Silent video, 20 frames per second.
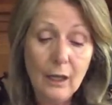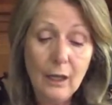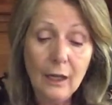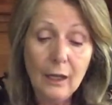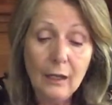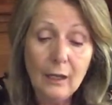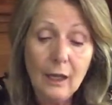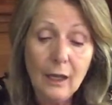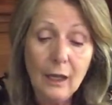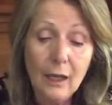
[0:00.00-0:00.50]

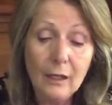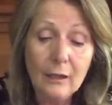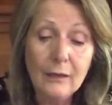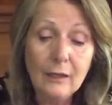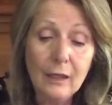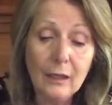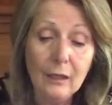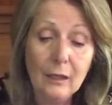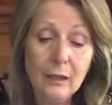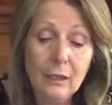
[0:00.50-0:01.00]
And I
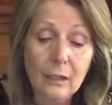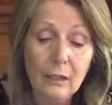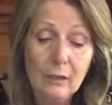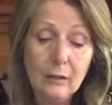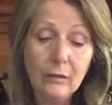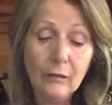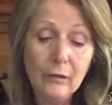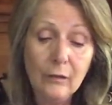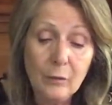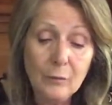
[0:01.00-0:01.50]
think
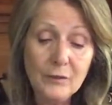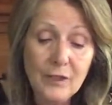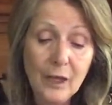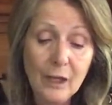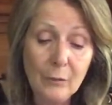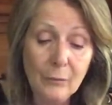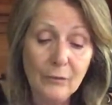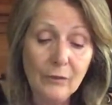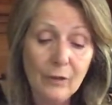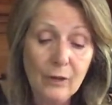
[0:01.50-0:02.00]

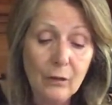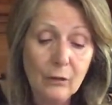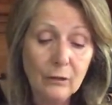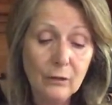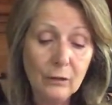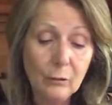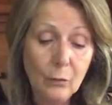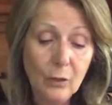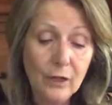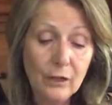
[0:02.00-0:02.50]
sometimes the only
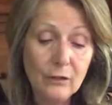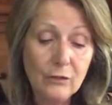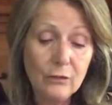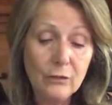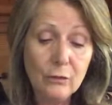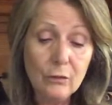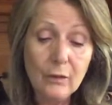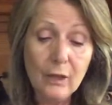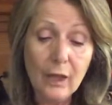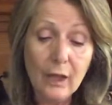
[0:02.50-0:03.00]
way to
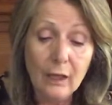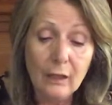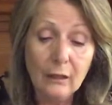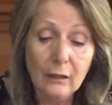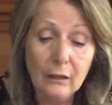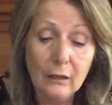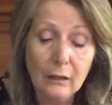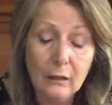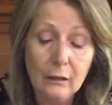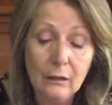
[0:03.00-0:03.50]
do that
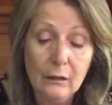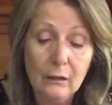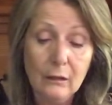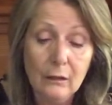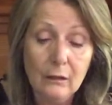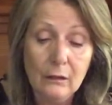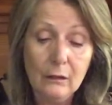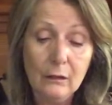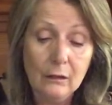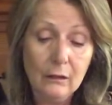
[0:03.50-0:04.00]

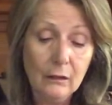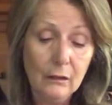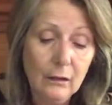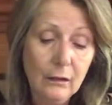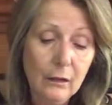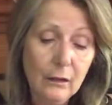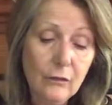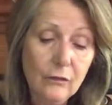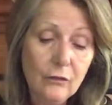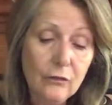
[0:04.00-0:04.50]

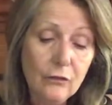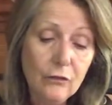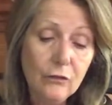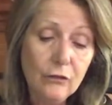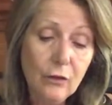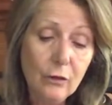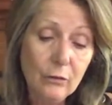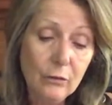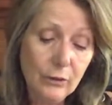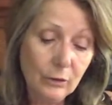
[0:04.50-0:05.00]
is to
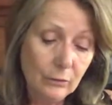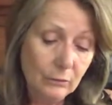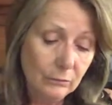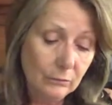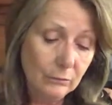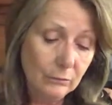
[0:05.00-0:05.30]
show you.